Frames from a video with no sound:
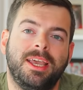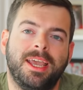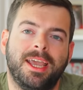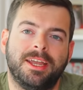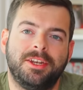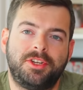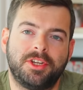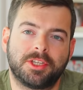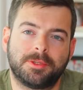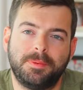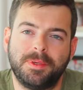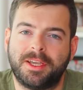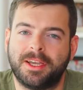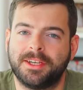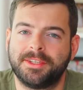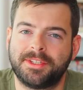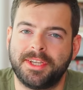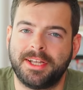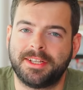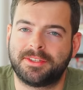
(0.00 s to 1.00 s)
And just
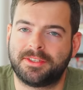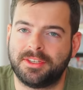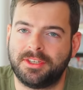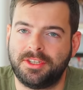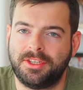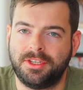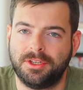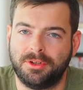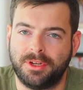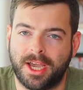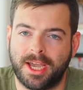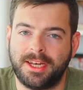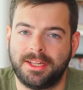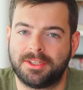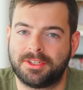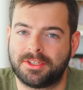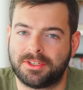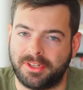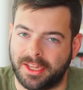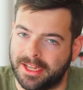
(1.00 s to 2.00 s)
because it's the
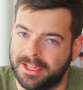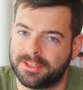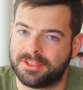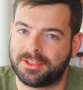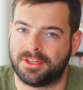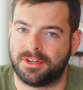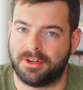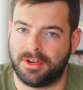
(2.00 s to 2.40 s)
United States